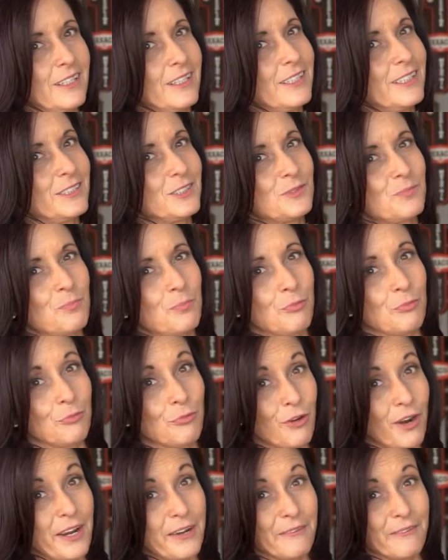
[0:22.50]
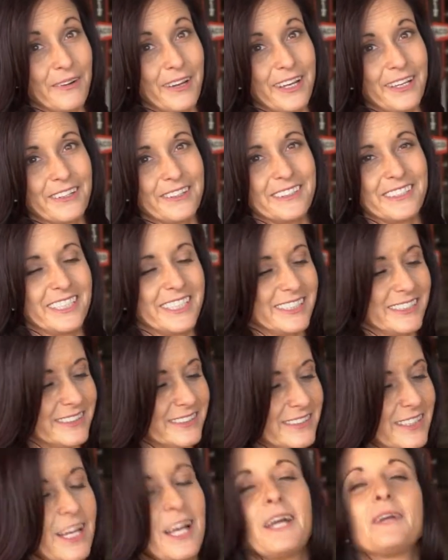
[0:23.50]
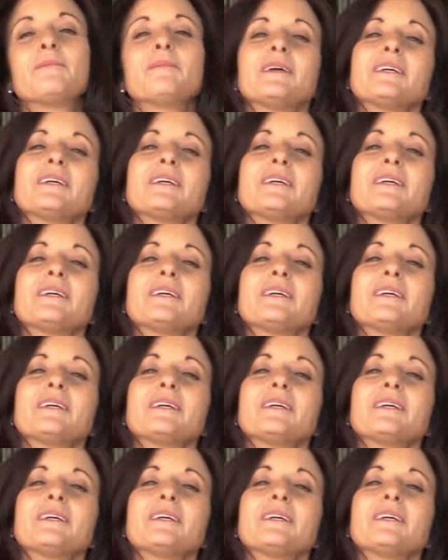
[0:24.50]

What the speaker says: It's bright red on the inside,